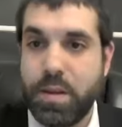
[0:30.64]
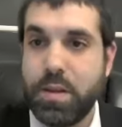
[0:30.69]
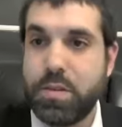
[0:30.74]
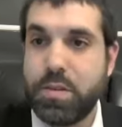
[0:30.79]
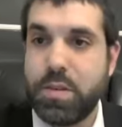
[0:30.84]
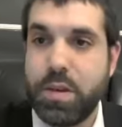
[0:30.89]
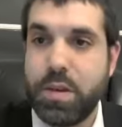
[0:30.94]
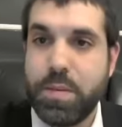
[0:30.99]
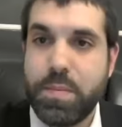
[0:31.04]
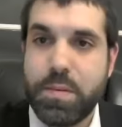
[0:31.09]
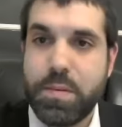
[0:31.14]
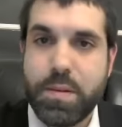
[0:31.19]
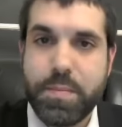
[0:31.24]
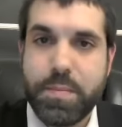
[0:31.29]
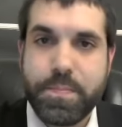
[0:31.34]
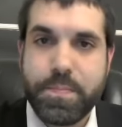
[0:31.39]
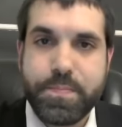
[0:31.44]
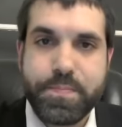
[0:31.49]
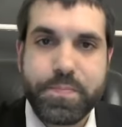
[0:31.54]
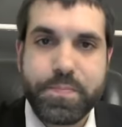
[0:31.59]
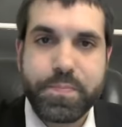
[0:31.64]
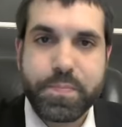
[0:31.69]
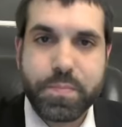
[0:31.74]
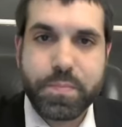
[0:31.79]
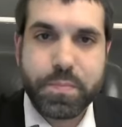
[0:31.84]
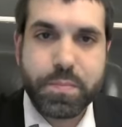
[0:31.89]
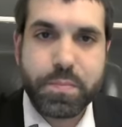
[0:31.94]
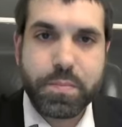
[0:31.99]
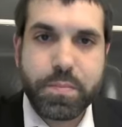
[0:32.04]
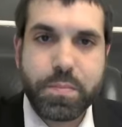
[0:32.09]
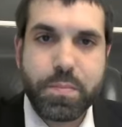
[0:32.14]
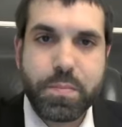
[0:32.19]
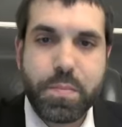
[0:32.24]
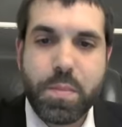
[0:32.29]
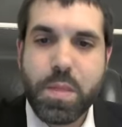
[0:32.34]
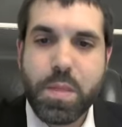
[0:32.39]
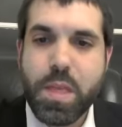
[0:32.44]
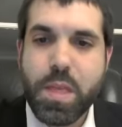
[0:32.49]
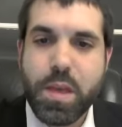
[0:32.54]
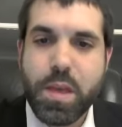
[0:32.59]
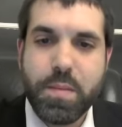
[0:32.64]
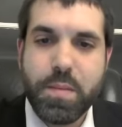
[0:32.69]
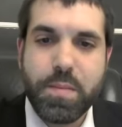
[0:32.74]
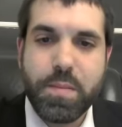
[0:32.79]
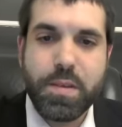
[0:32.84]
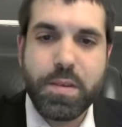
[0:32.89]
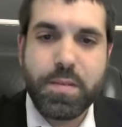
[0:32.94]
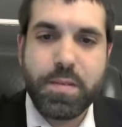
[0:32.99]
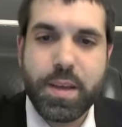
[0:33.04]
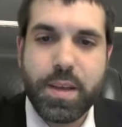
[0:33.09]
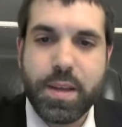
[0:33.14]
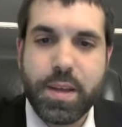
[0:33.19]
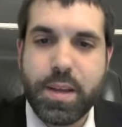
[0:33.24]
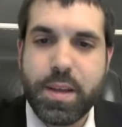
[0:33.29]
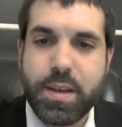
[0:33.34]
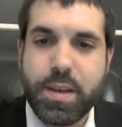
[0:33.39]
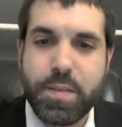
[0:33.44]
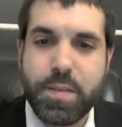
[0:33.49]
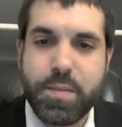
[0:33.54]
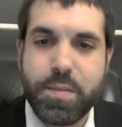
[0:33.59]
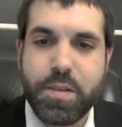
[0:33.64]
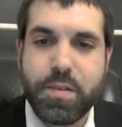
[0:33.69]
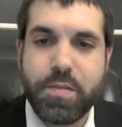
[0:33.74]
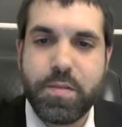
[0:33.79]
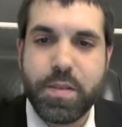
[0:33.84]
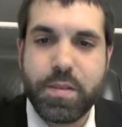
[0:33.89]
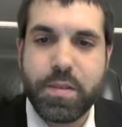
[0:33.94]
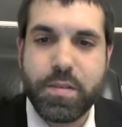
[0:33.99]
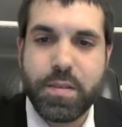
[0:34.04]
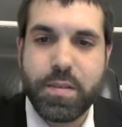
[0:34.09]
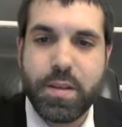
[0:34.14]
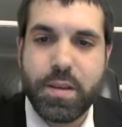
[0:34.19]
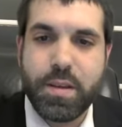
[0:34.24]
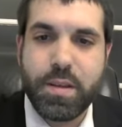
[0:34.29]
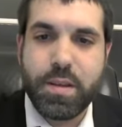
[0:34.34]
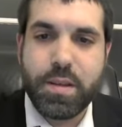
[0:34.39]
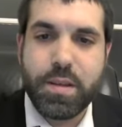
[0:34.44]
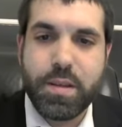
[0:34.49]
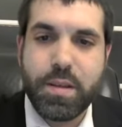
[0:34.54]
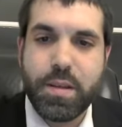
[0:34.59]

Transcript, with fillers: Egypt. Give me a second. Let me just fix the.